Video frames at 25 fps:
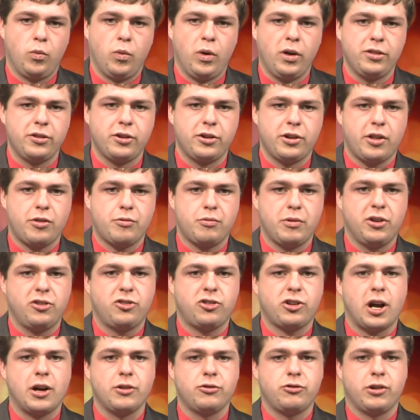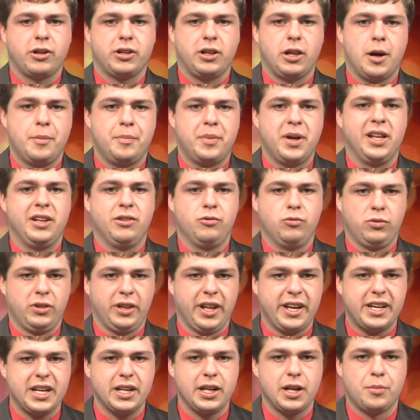Wilderness Ridge Country Club
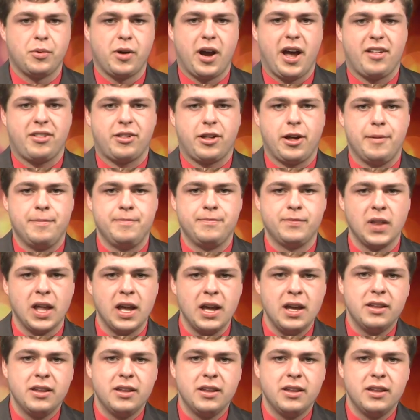in Lincoln, Nebraska.